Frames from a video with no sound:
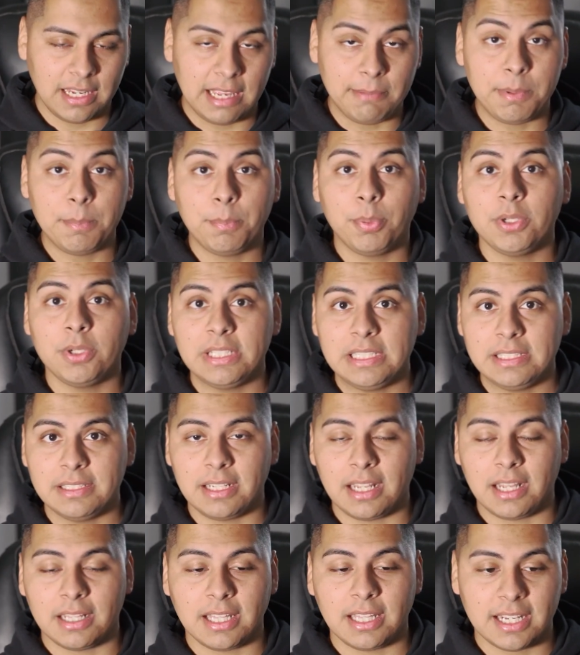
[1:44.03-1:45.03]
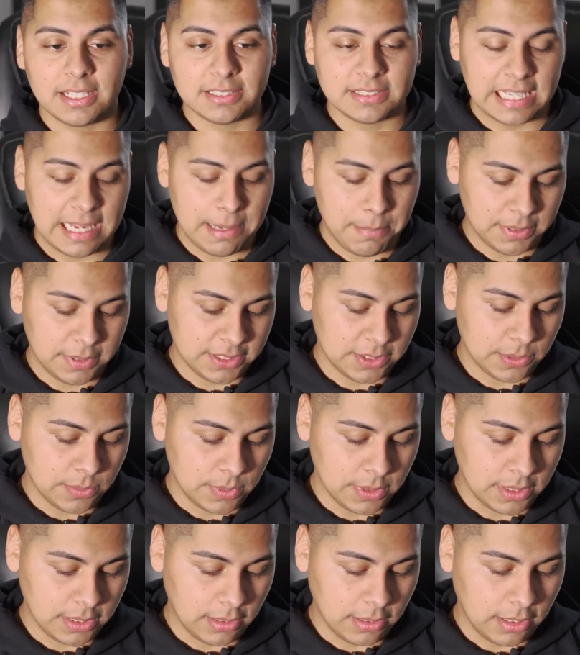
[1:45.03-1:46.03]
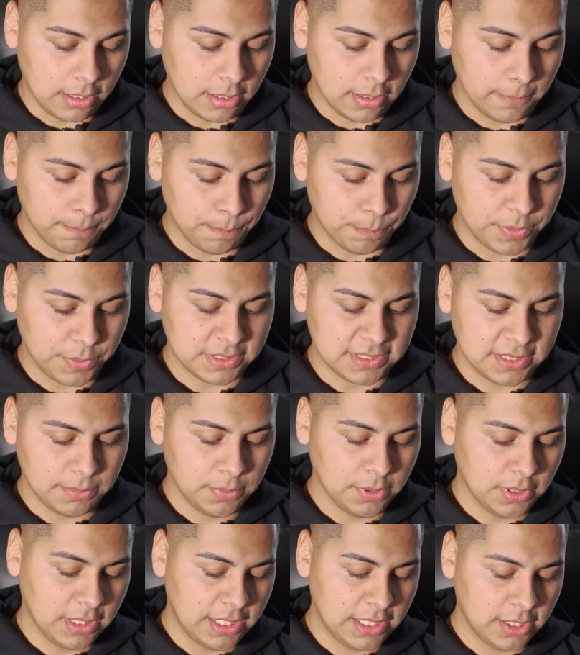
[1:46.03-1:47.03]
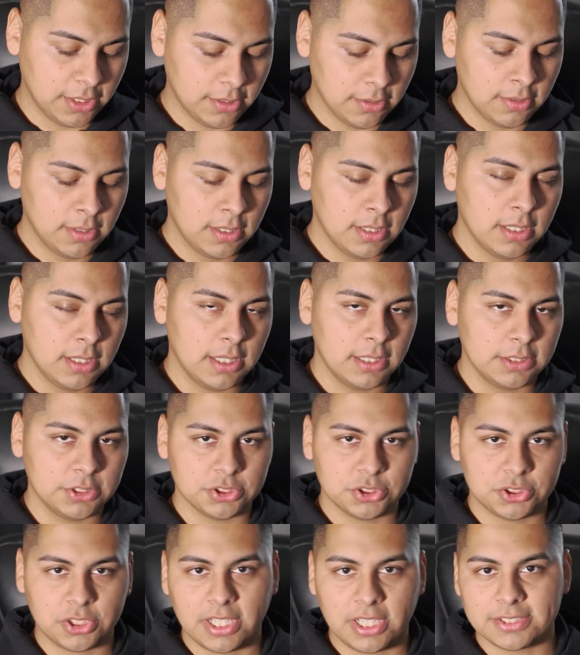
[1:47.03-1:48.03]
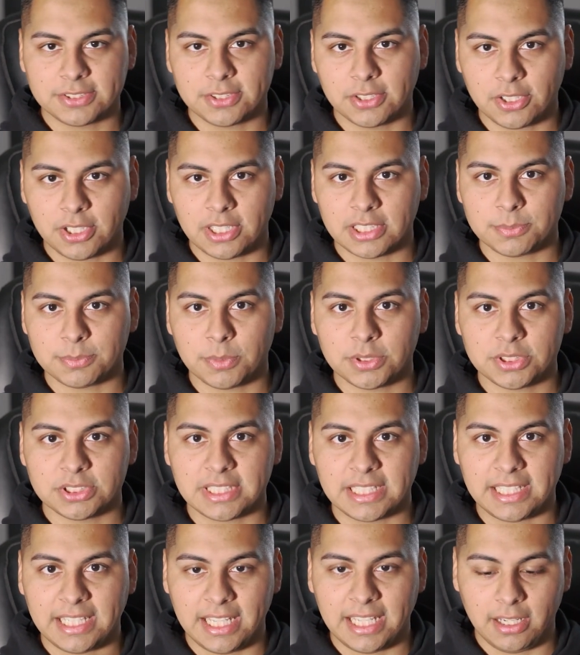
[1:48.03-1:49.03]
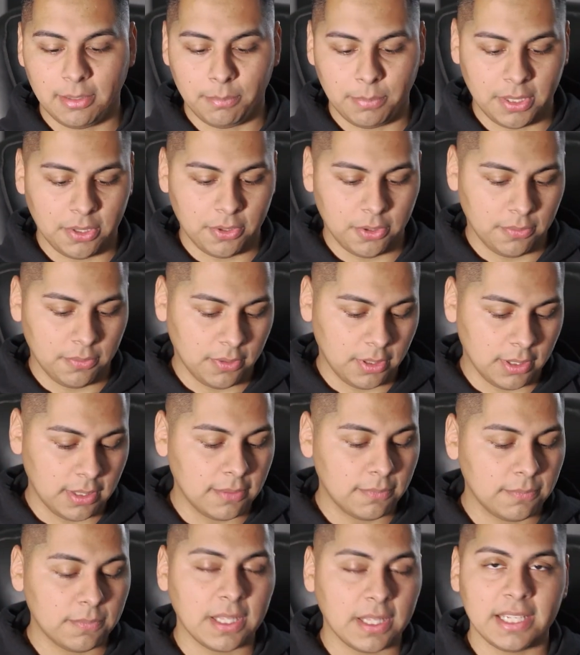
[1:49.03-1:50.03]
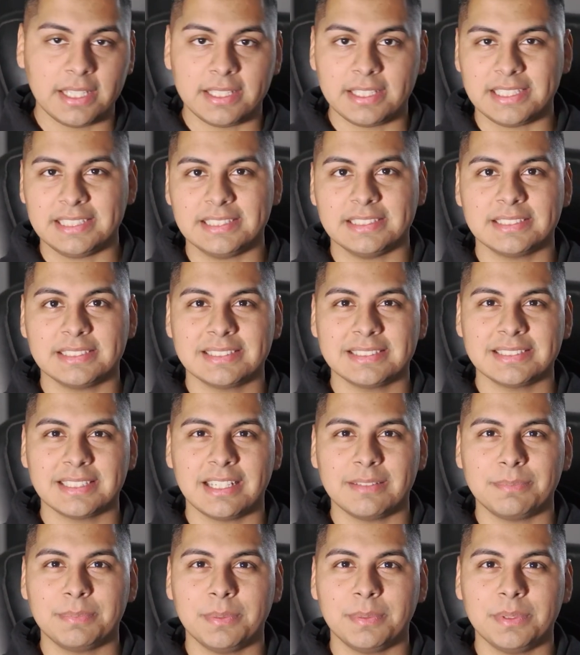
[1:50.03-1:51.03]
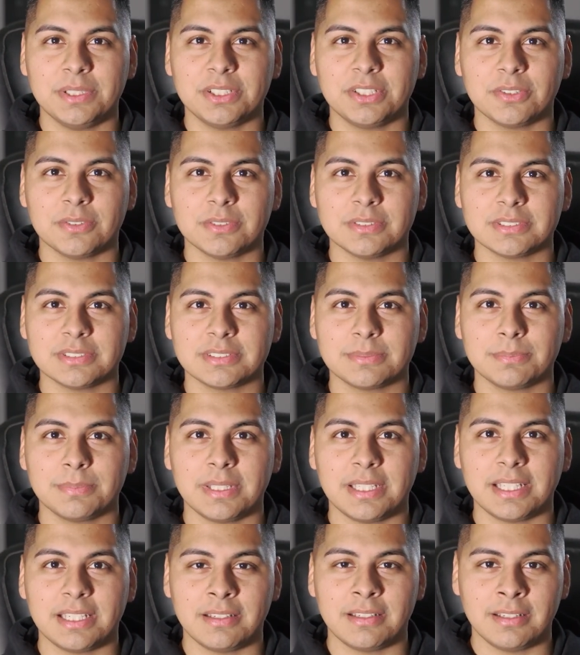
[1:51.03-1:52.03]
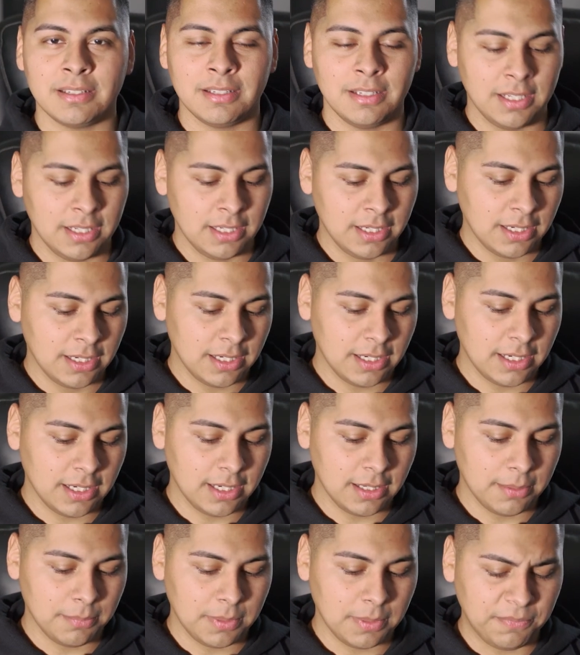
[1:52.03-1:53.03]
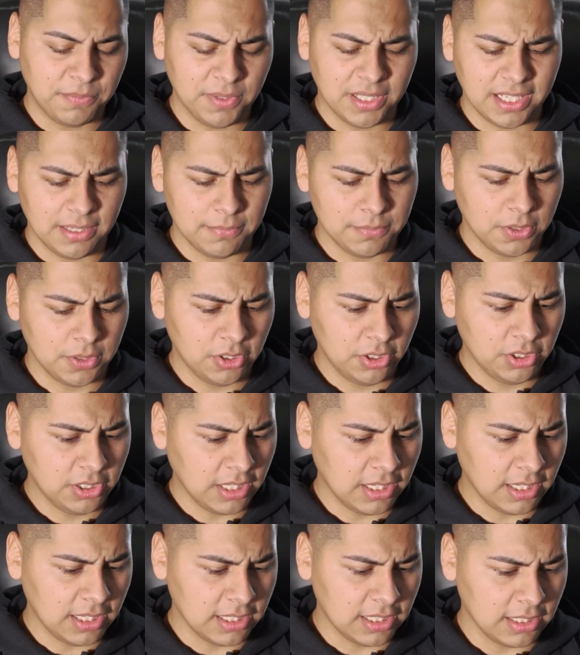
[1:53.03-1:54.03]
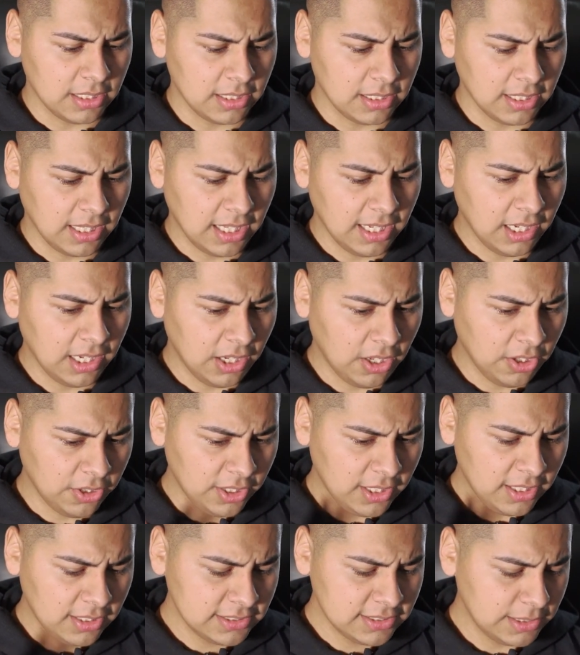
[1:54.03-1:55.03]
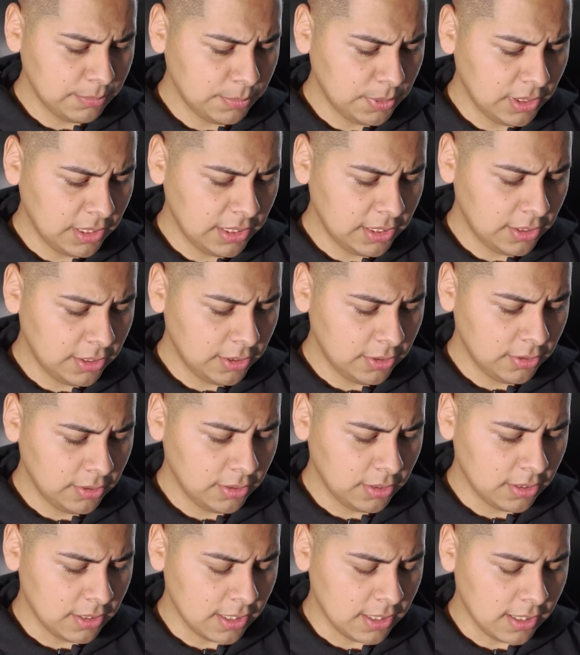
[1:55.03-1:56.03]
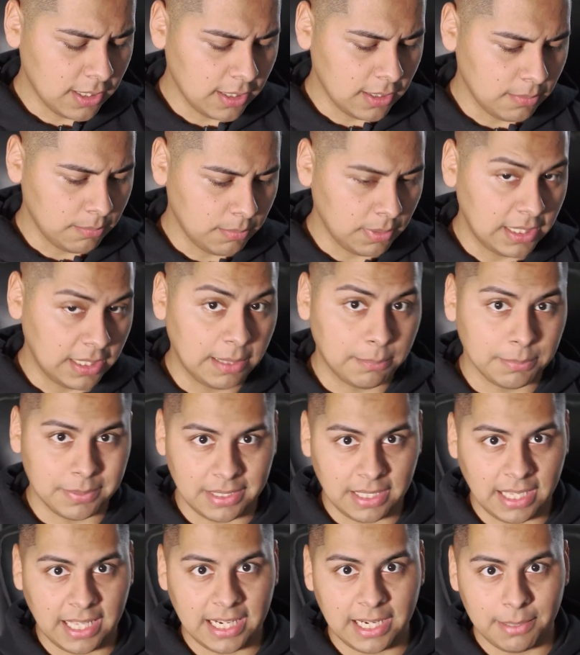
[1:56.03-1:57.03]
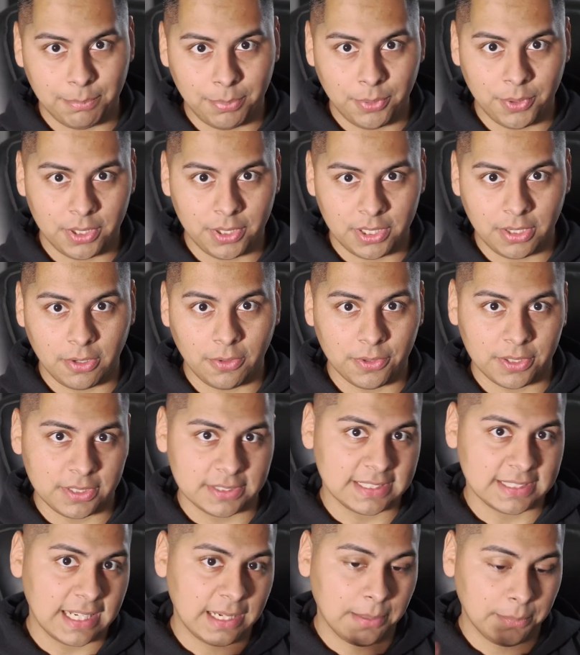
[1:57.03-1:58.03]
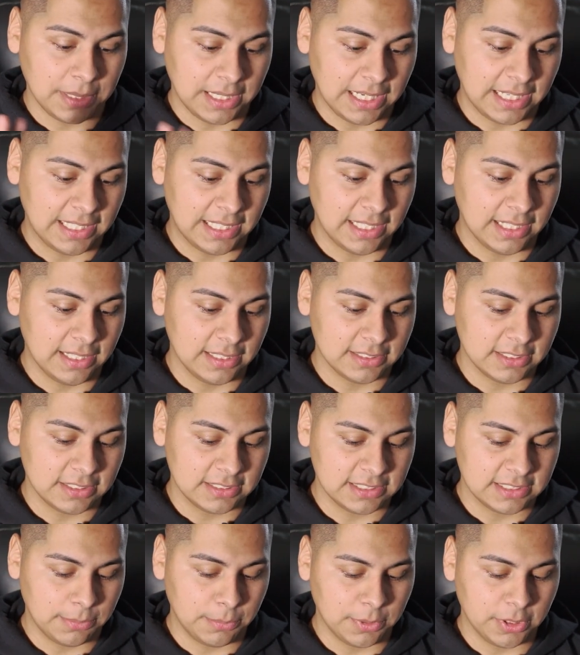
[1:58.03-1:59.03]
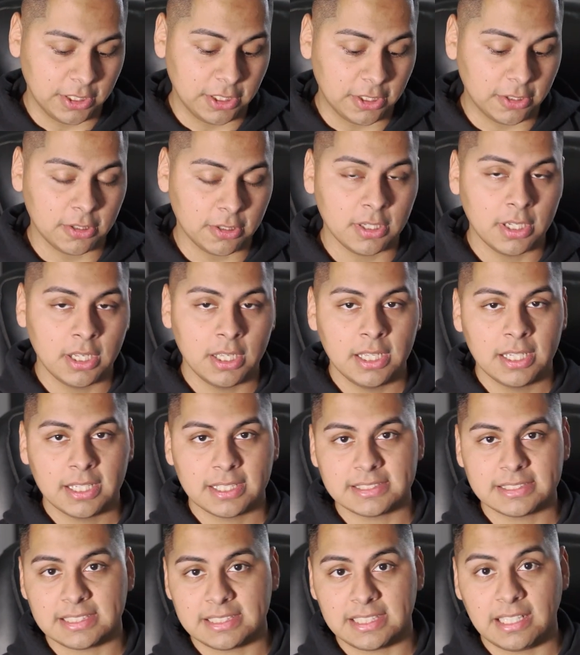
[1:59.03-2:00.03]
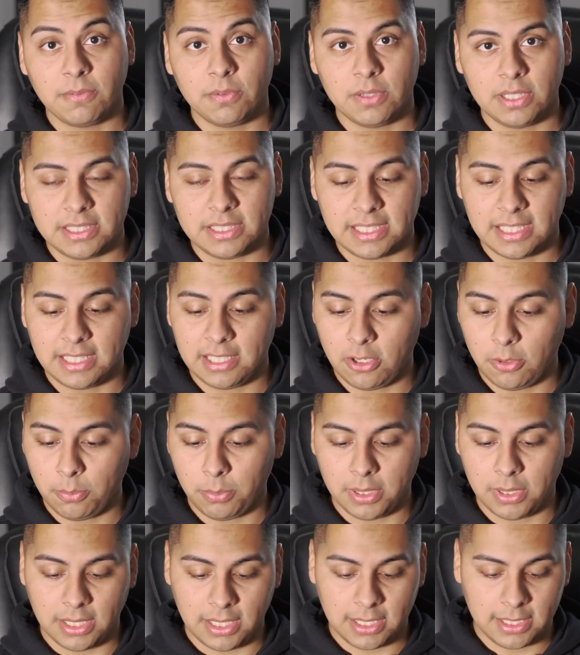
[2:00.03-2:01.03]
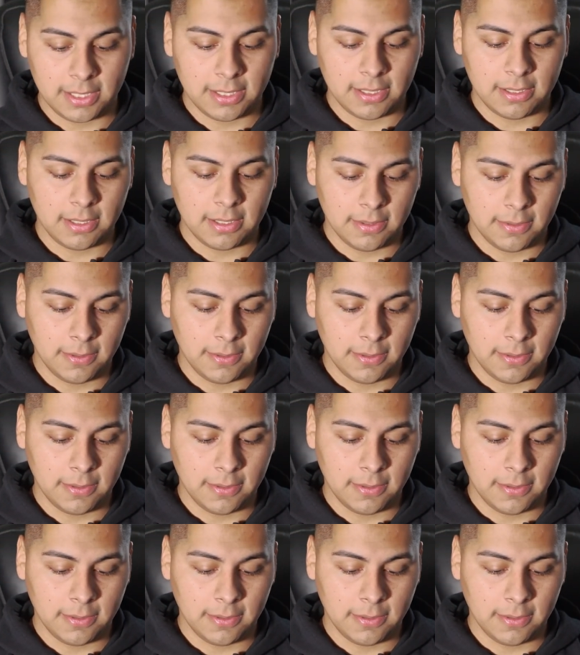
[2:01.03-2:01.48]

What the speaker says: I've been putting a lot of time into it, the simulator, and just trying to learn as much as I can about flying these FPV drones. And I feel like I've learned a lot on the simulator, and I'm glad I put in all the time that I did into the simulator, because it definitely did help a lot.